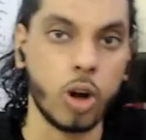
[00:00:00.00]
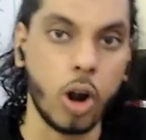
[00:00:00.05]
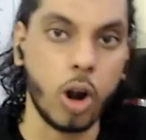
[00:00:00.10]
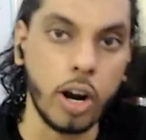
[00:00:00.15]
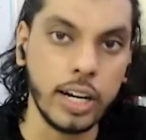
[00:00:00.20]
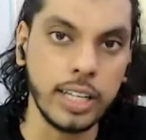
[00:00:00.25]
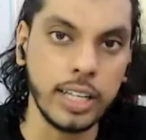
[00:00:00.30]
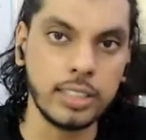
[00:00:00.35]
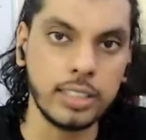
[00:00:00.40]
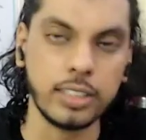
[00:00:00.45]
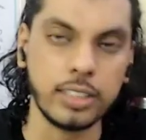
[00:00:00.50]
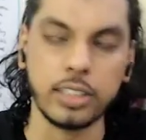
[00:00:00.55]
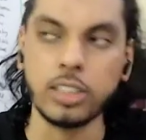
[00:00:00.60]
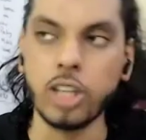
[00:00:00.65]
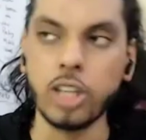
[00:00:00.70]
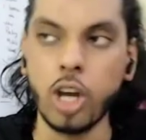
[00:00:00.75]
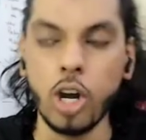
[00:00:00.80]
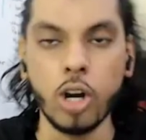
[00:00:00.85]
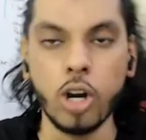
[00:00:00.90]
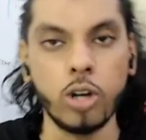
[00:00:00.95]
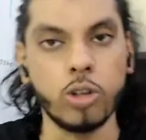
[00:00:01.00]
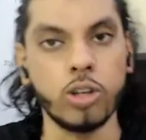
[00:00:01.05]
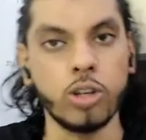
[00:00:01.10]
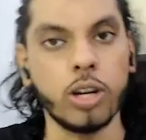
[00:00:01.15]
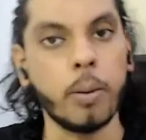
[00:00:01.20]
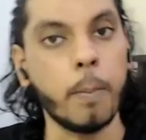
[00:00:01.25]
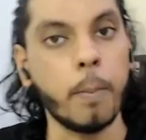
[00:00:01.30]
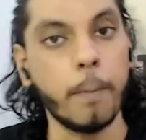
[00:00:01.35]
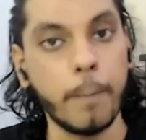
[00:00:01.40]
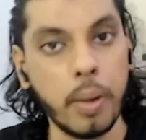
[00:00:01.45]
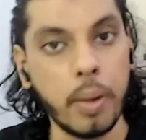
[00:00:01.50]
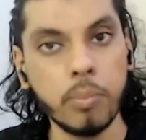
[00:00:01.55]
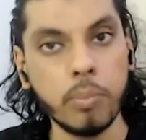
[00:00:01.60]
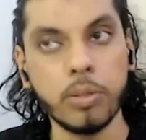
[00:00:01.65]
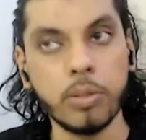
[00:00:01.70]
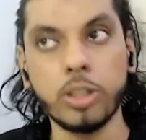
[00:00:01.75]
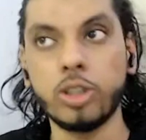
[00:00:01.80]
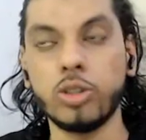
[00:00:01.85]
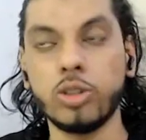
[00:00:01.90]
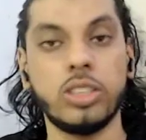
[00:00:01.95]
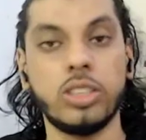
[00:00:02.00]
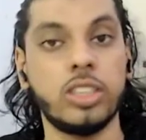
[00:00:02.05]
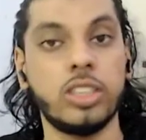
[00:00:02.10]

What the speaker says: audiences, to your members,